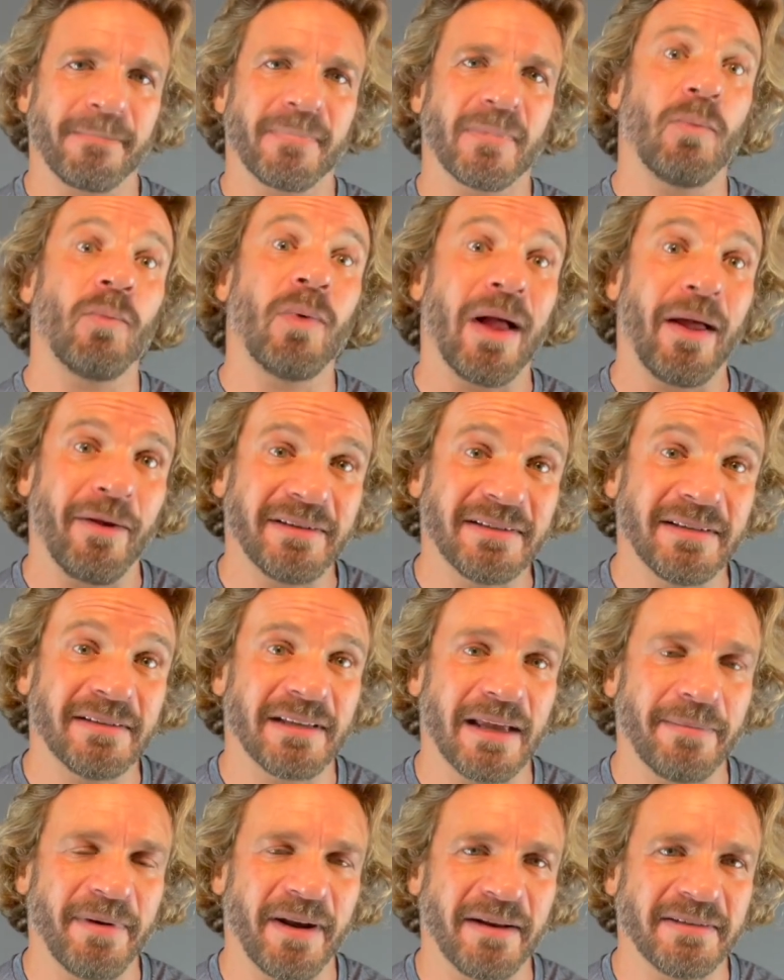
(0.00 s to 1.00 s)
since
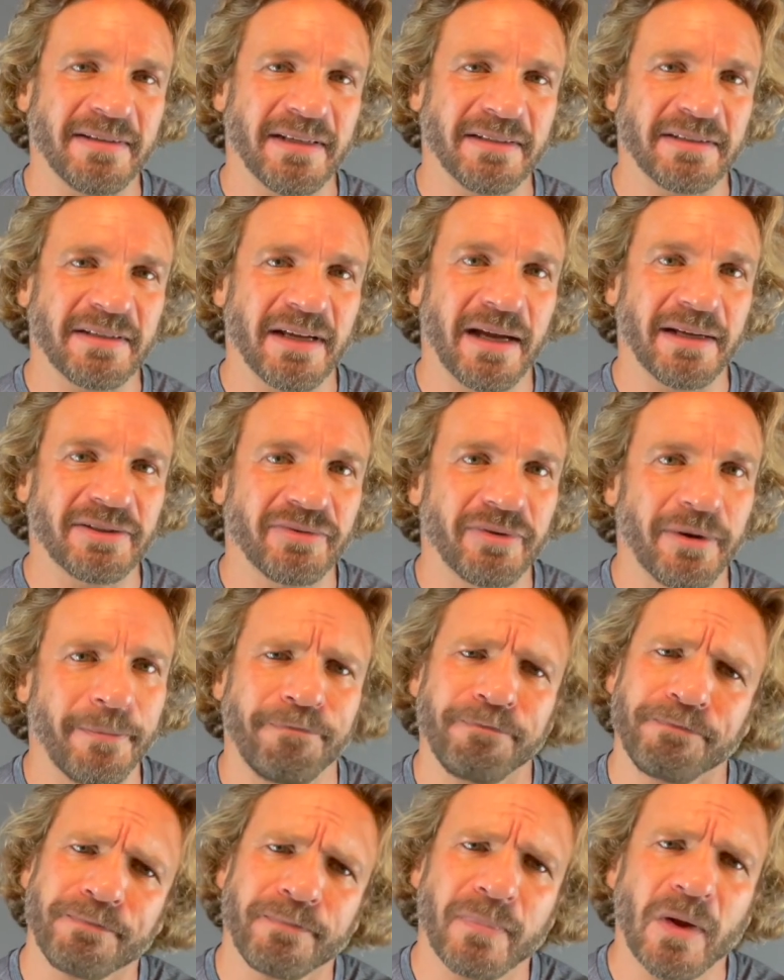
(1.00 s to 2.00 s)
I've been on testosterone,
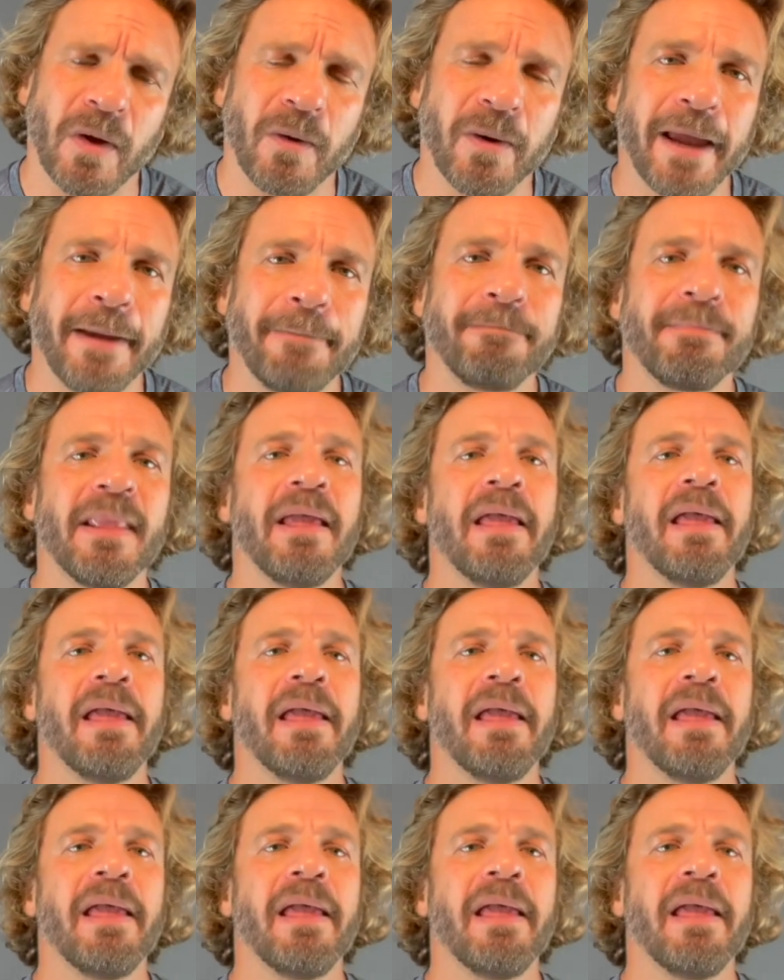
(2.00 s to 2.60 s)
okay?